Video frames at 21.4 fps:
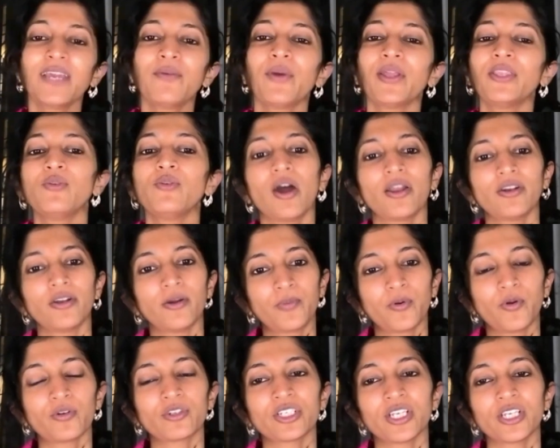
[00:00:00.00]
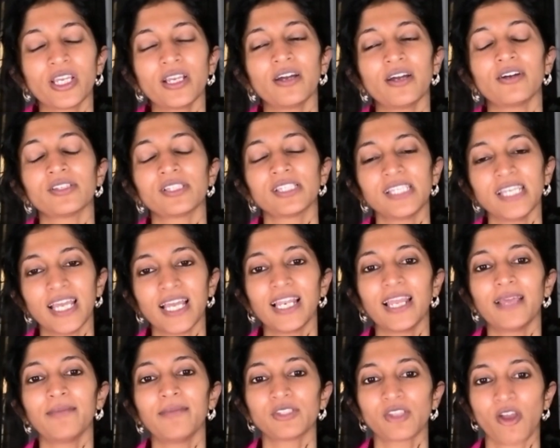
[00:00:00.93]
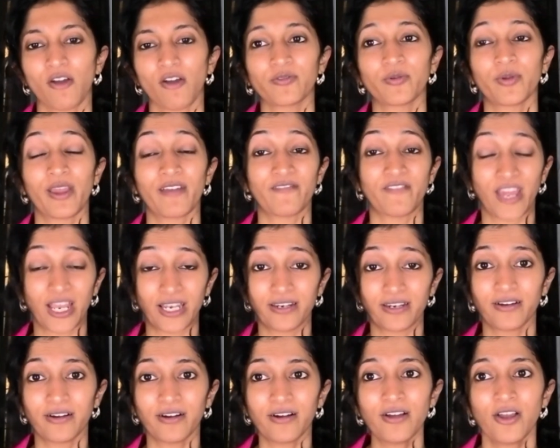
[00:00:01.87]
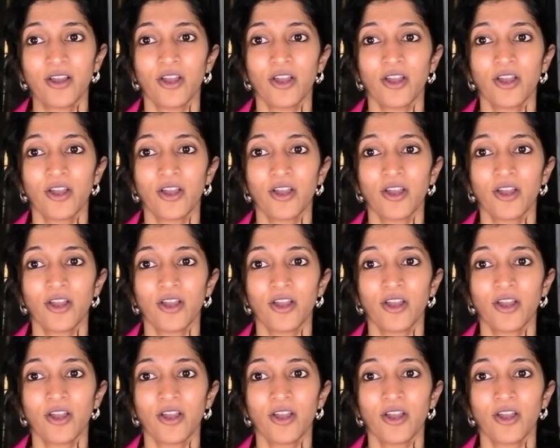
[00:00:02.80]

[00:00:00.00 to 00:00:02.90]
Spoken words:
when you are approaching a CLM software vendor,